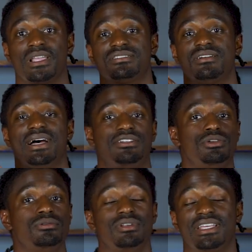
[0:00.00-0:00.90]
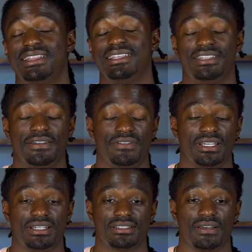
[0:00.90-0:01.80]
So I do look at the
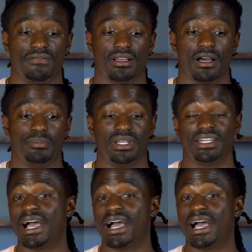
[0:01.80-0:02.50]
dividends of the company.